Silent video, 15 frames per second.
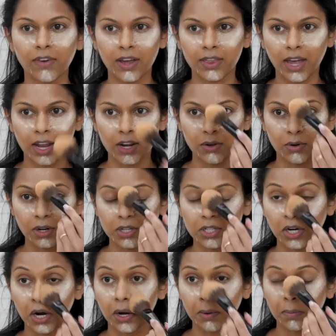and then you can
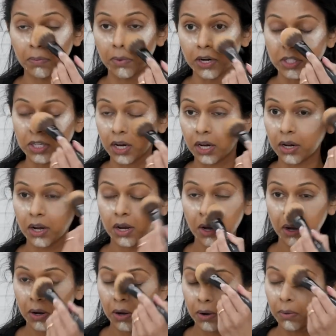start brushing
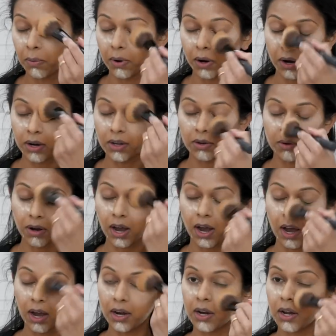where you
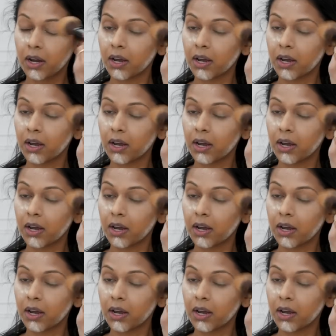had